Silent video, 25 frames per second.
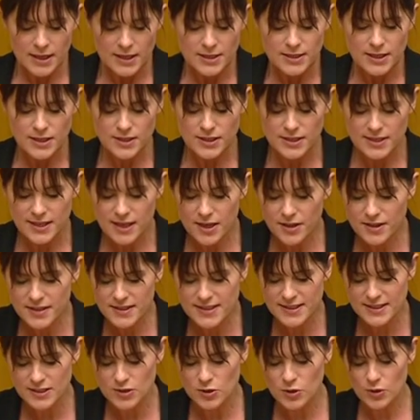So to tell
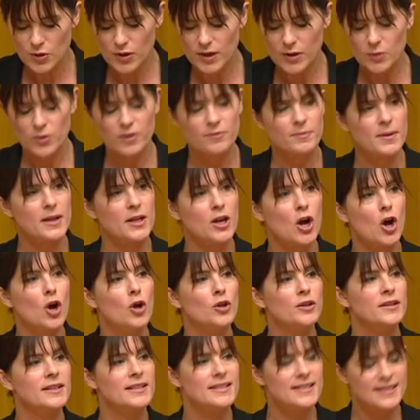this story, we've been
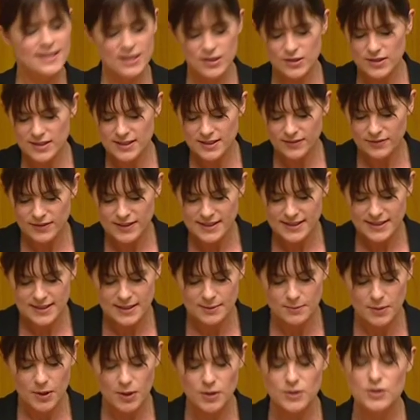holding a series of
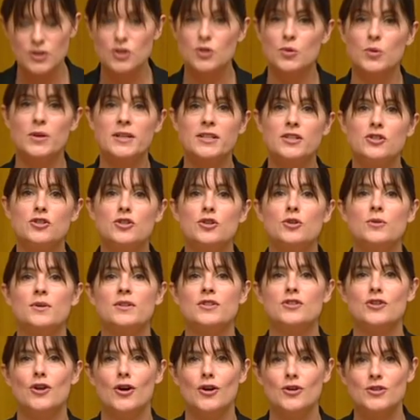listening posts, 22
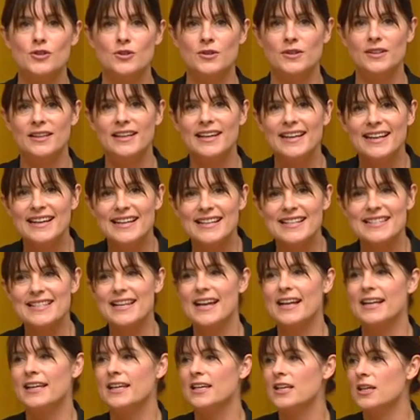in total,
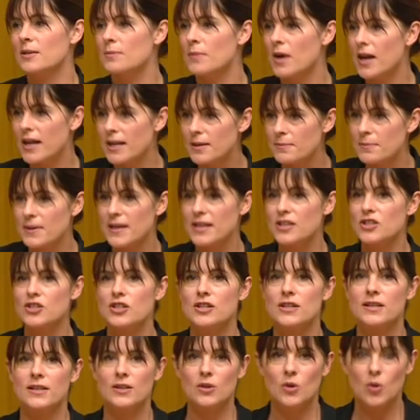starting at Umina
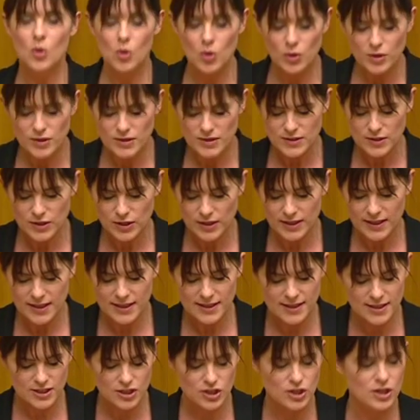Beach in August earlier
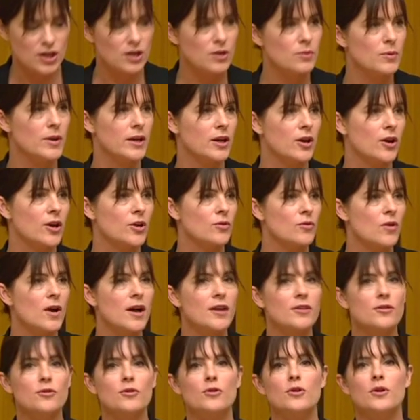this year, and we're going
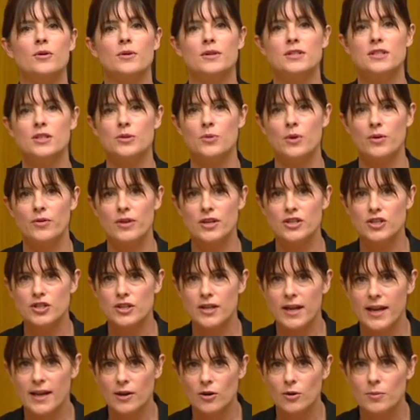right through until we reach
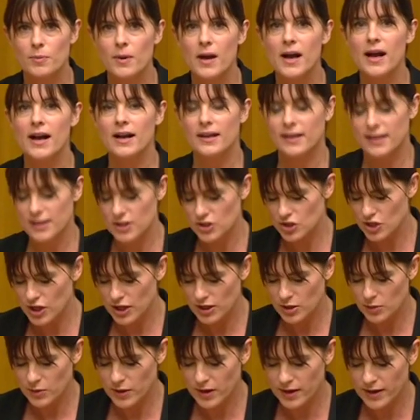Niagara Park in
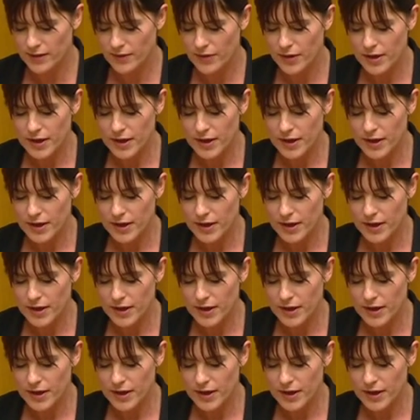January.